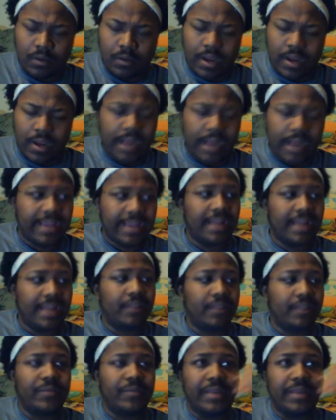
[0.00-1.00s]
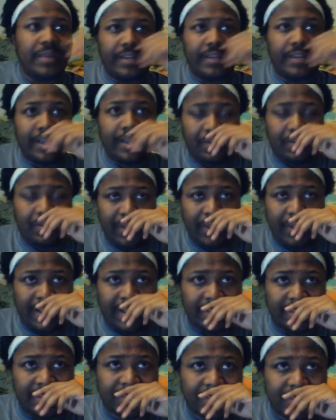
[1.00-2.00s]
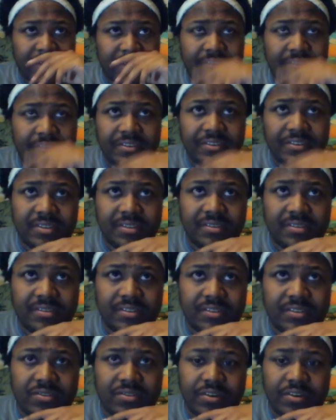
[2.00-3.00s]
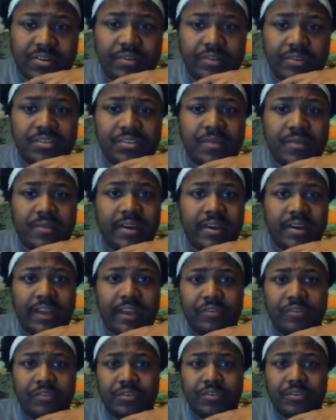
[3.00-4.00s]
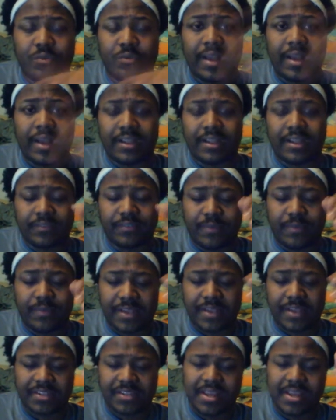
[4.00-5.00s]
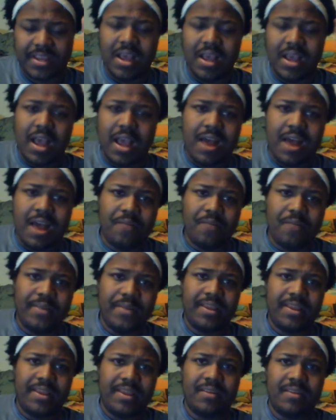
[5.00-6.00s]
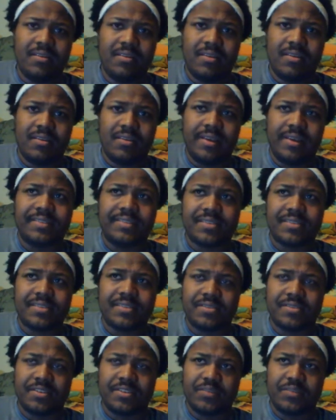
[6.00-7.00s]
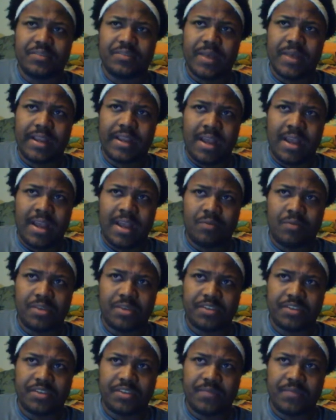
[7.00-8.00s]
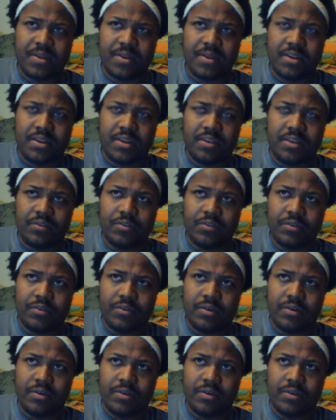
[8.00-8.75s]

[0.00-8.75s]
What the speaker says: I can't even begin to count on my hands, ever since I started using my account in a more active capacity, how many instances my account has been either